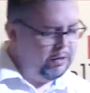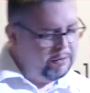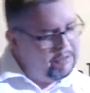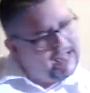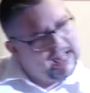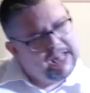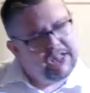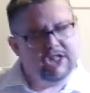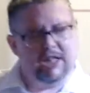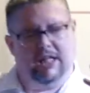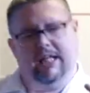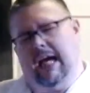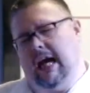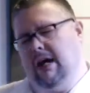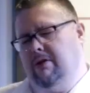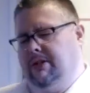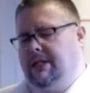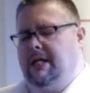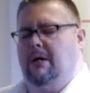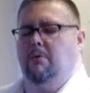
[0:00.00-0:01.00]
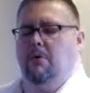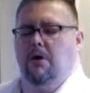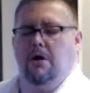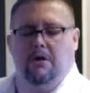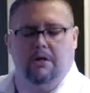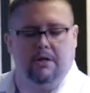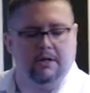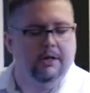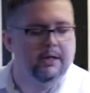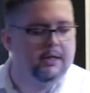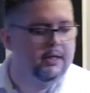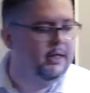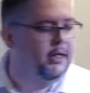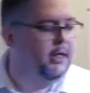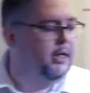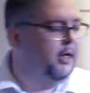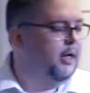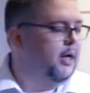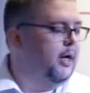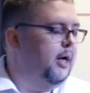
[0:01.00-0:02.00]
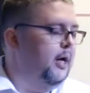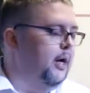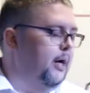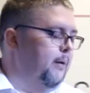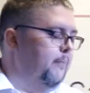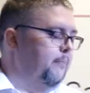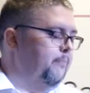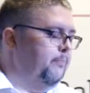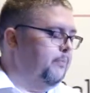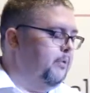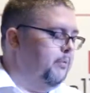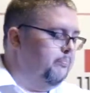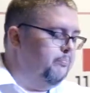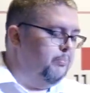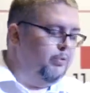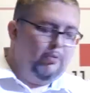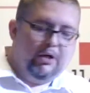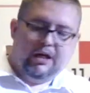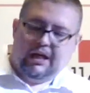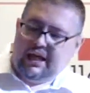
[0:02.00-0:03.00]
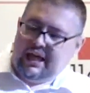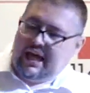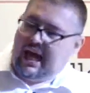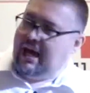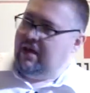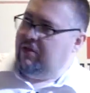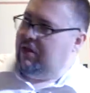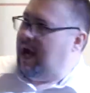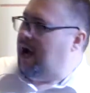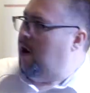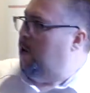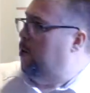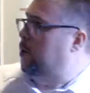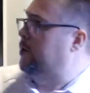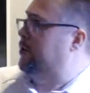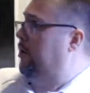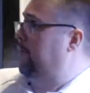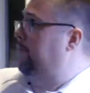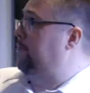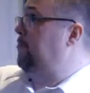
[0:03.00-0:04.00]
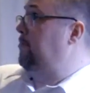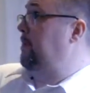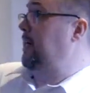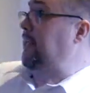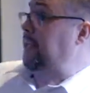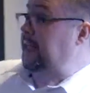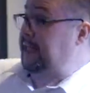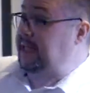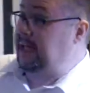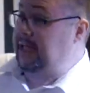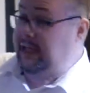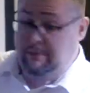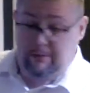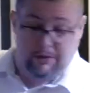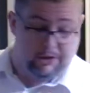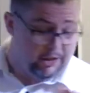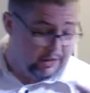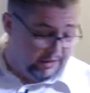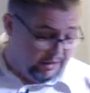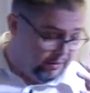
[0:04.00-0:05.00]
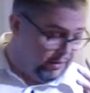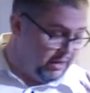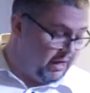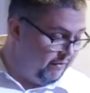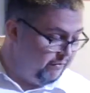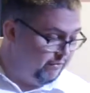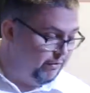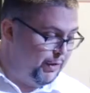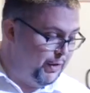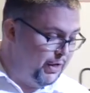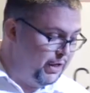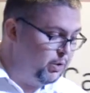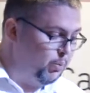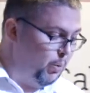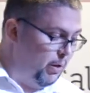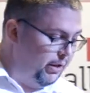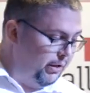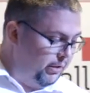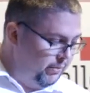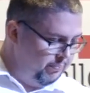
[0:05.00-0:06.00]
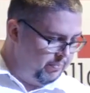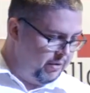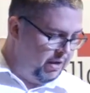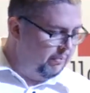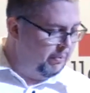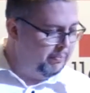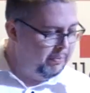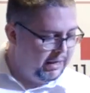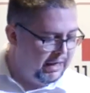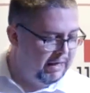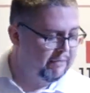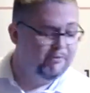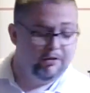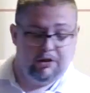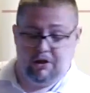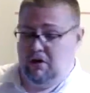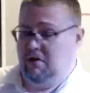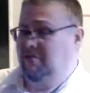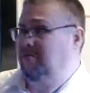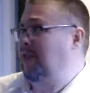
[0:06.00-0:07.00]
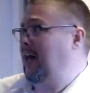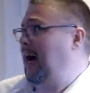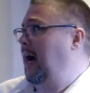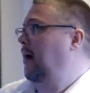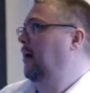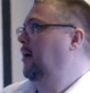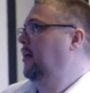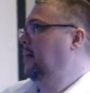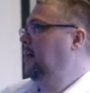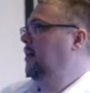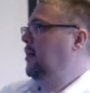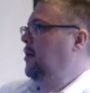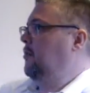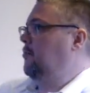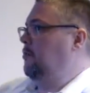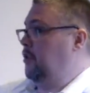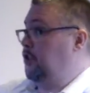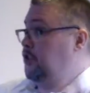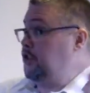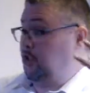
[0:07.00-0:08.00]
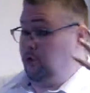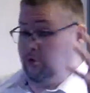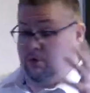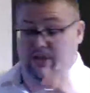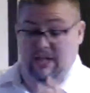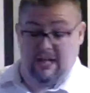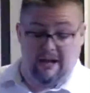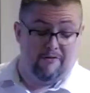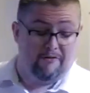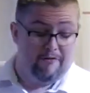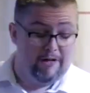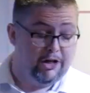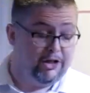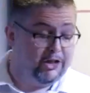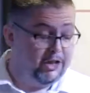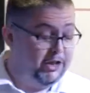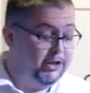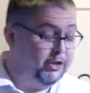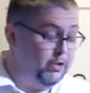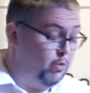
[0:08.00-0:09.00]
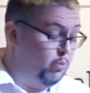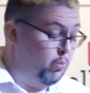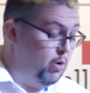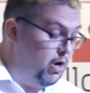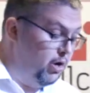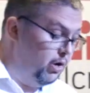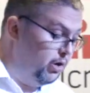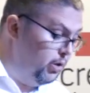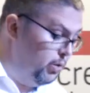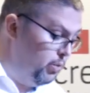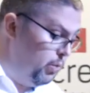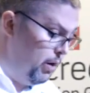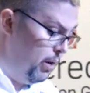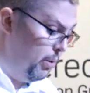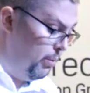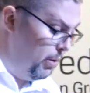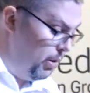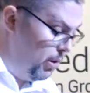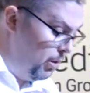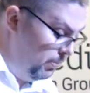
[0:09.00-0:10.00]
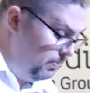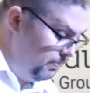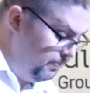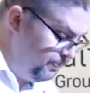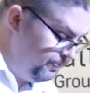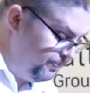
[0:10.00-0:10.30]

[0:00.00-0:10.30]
Go, actually, how does that work? Um, but we can get that also from BDD, which I don't cover in this one, but I'm a big advocate of that. But the two together actually do work quite well.